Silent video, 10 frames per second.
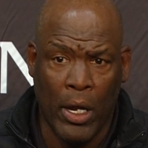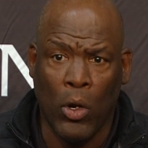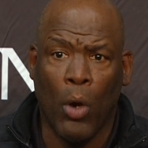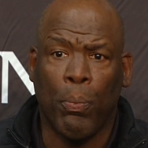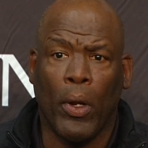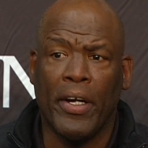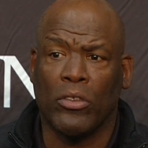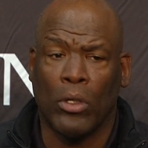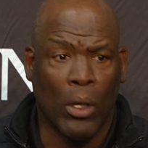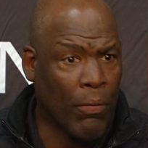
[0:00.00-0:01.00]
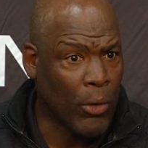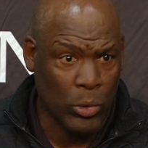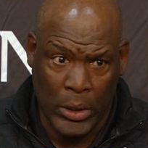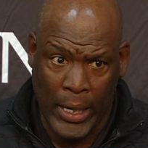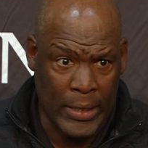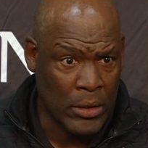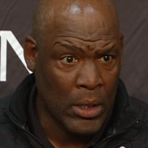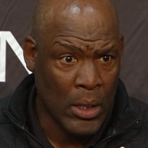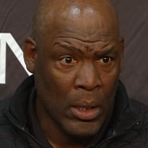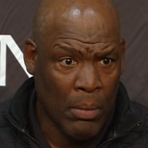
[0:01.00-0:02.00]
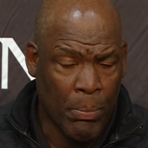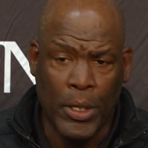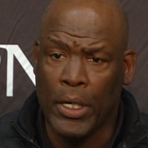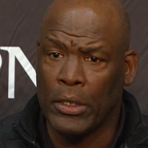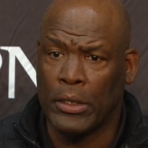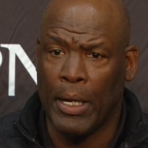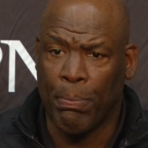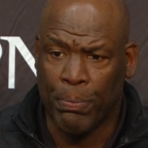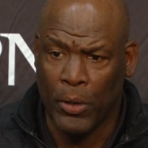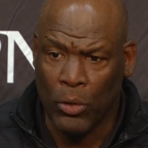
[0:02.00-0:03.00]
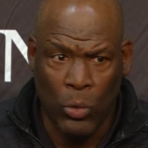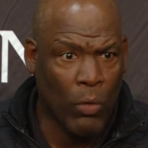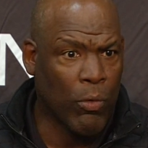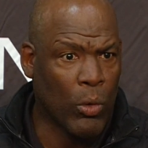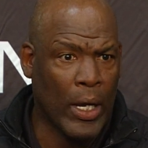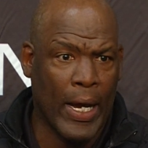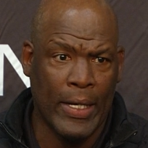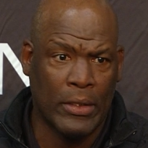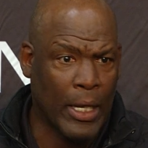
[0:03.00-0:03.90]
And our players love those guys because they're Louisville guys.